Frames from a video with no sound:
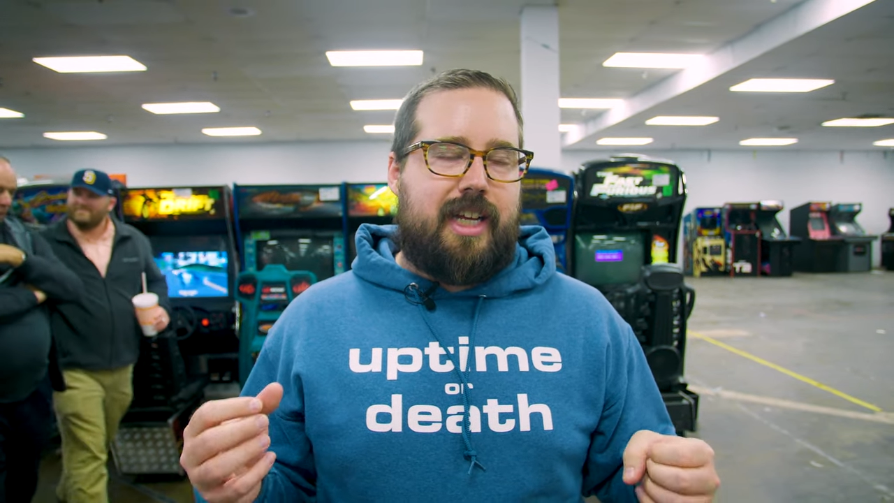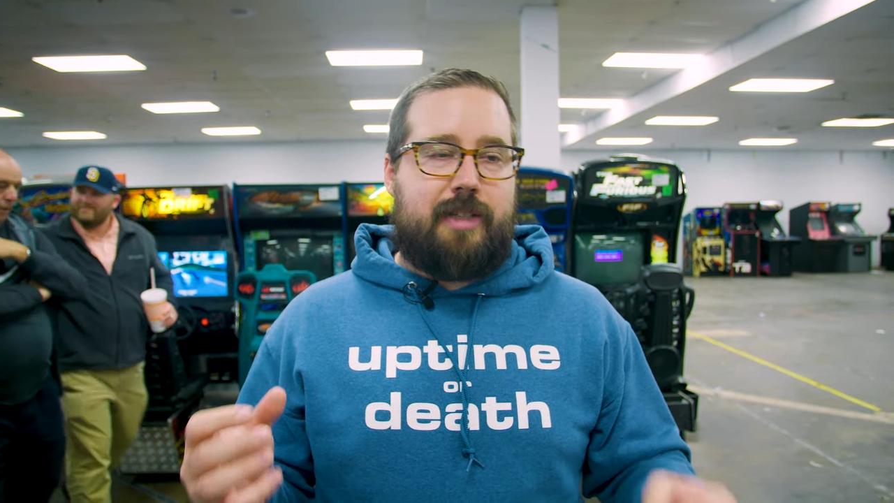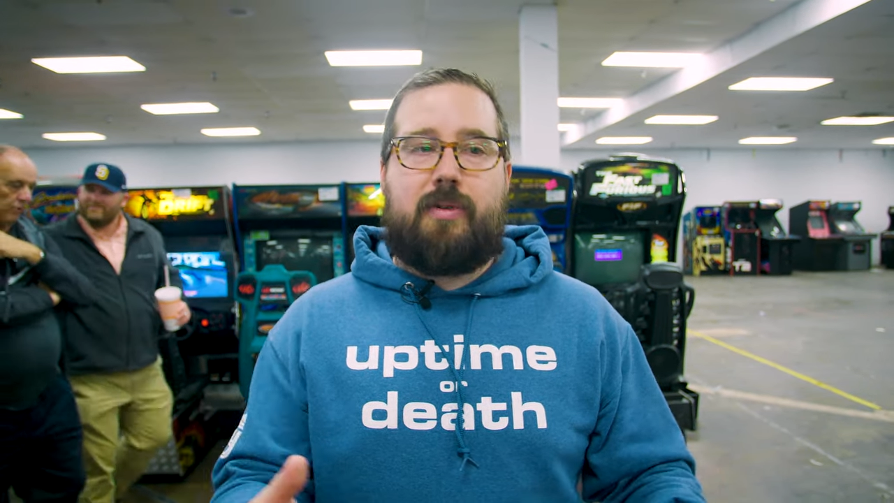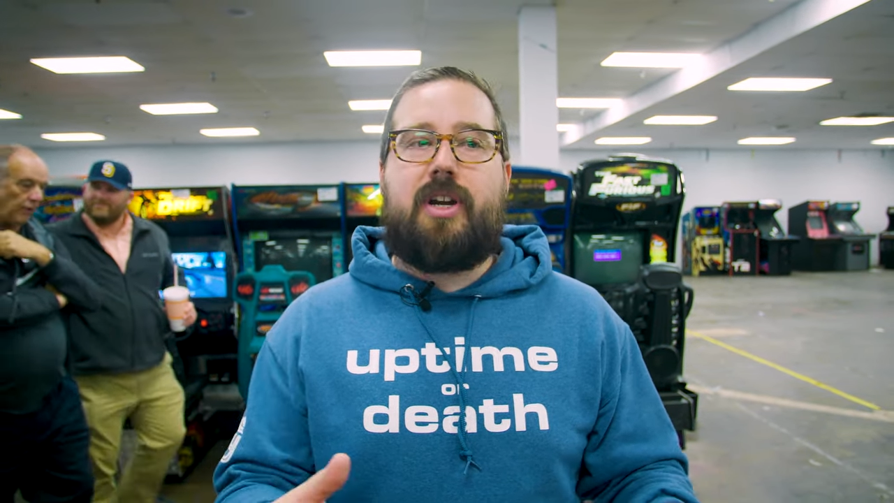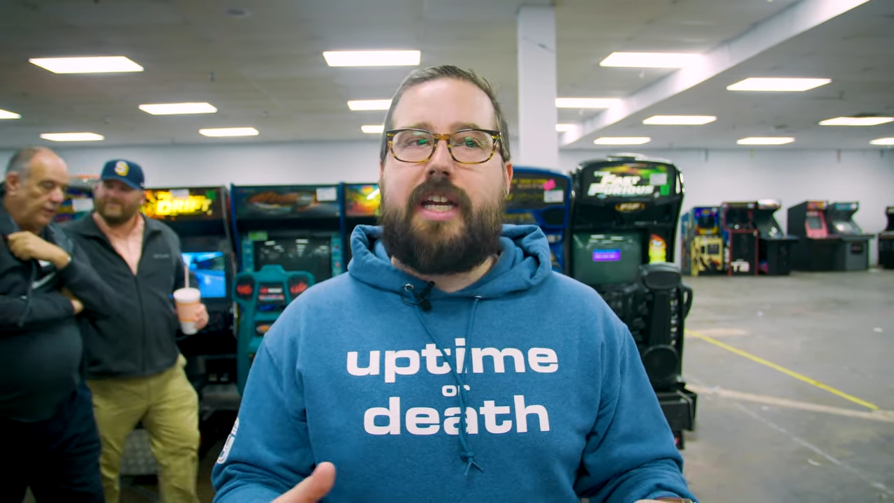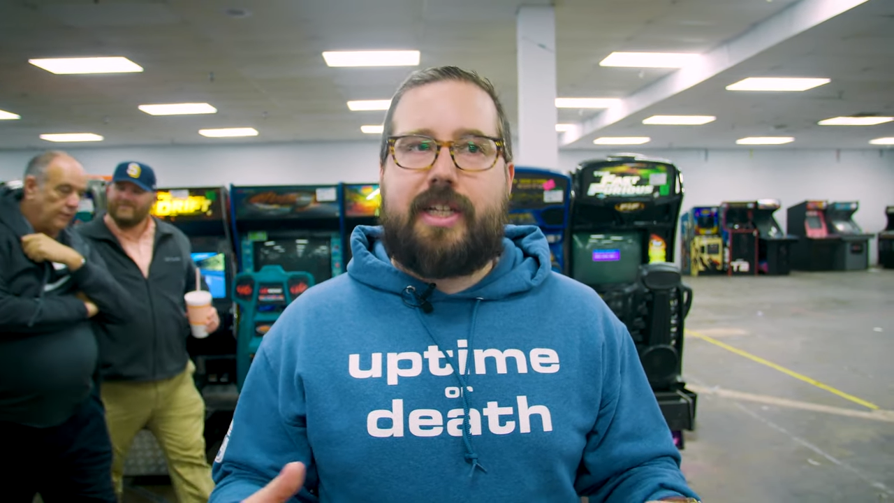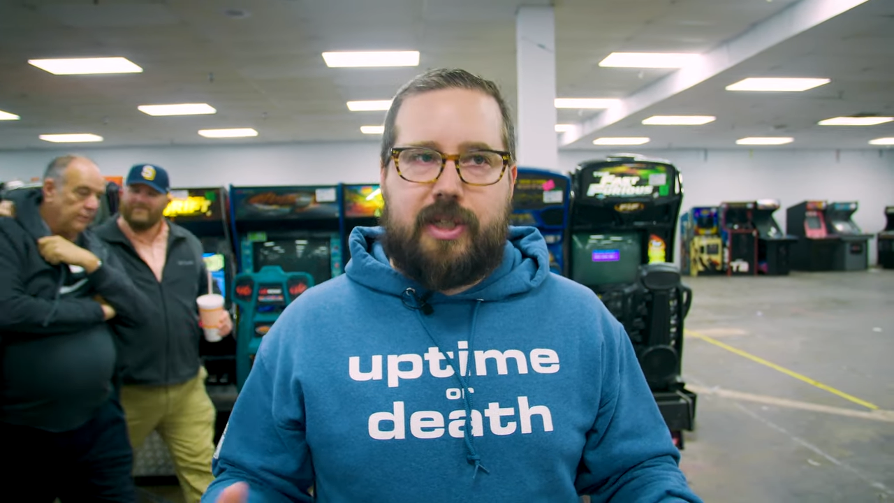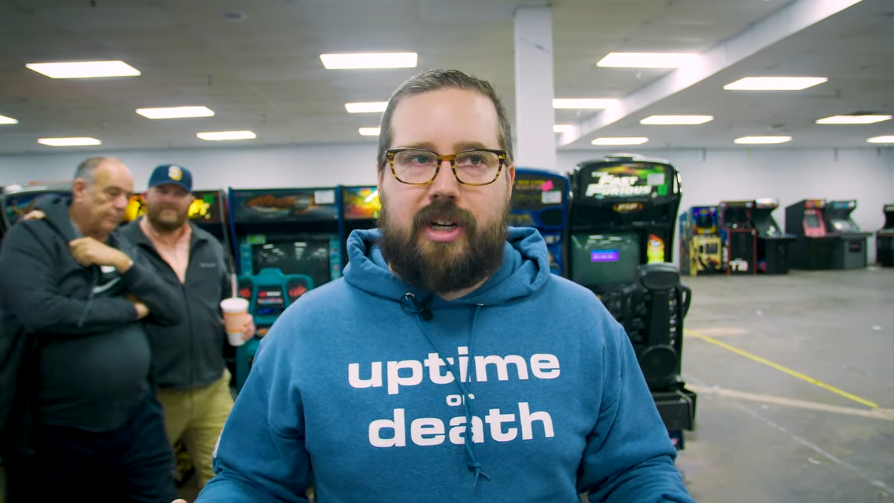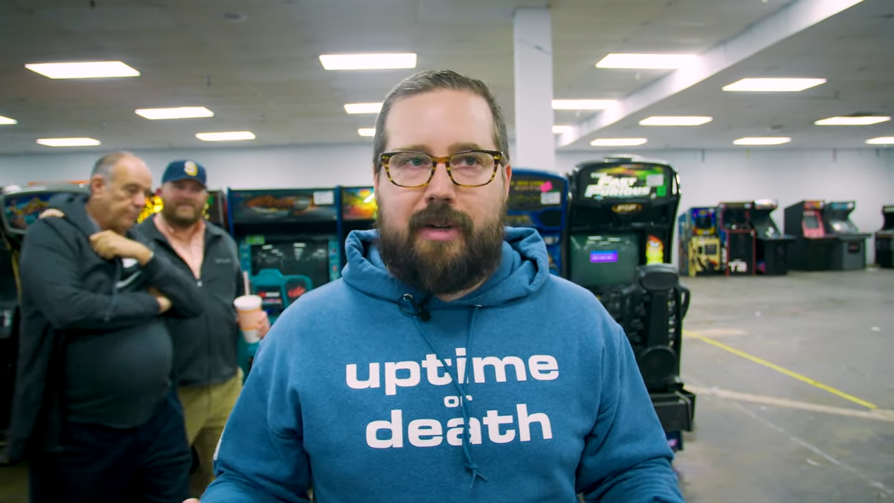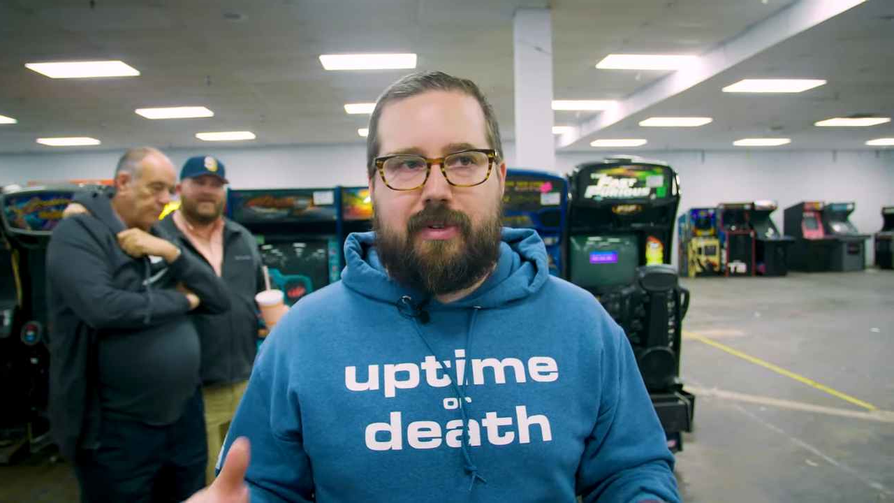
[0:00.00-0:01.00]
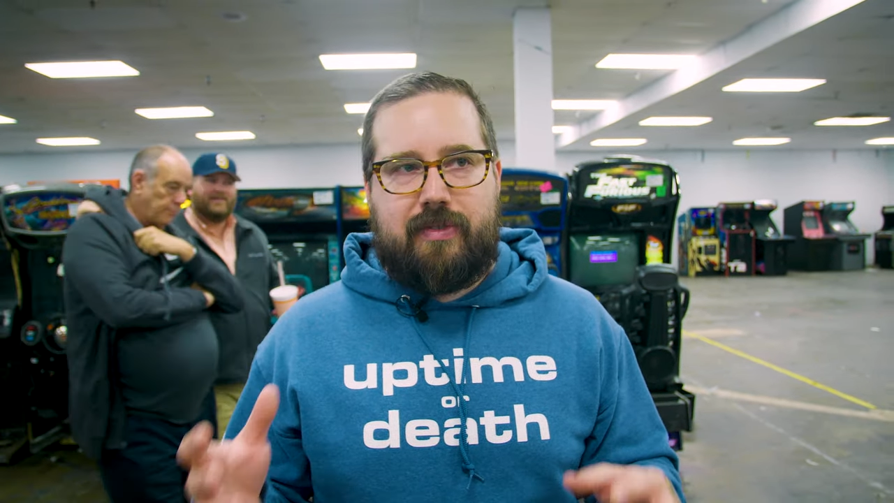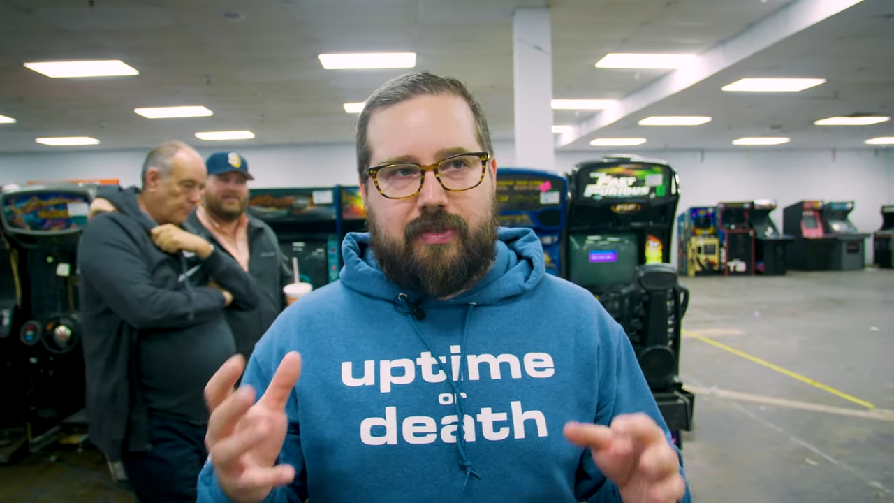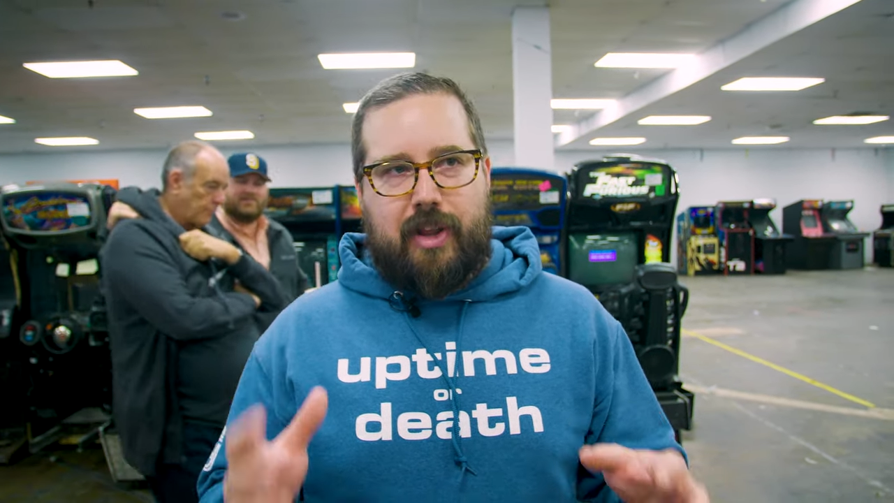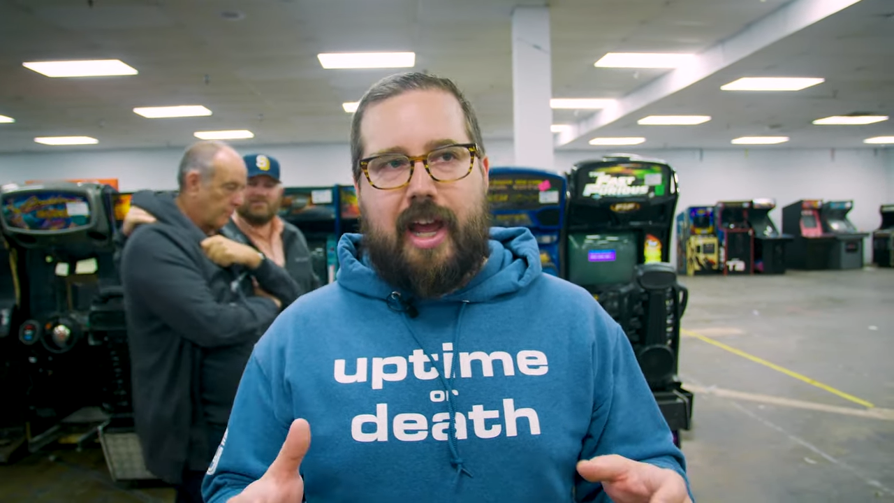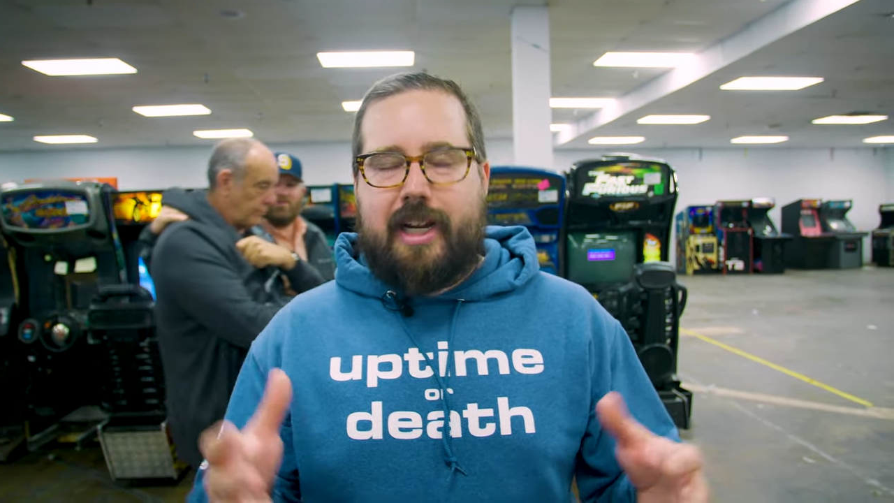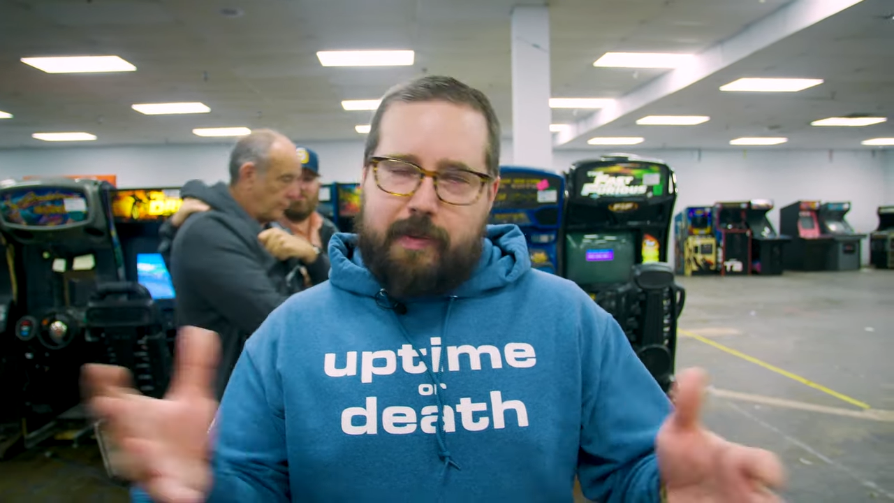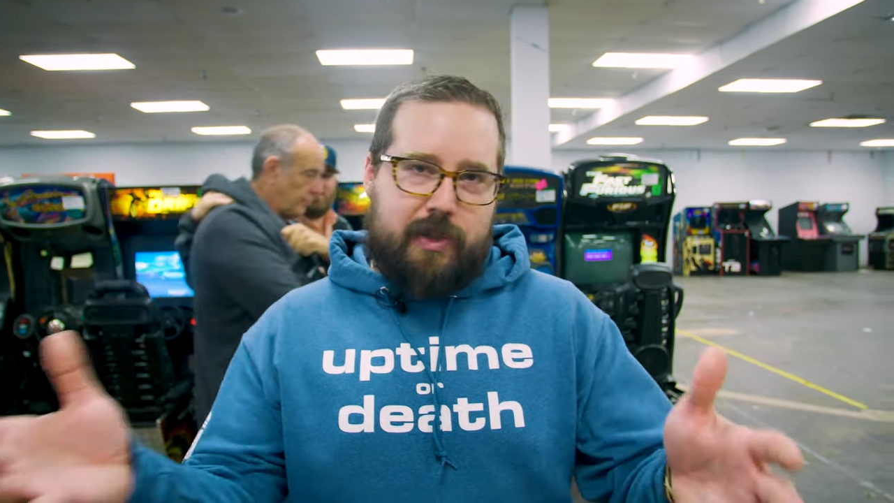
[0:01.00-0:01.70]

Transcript: is pretty extreme for that,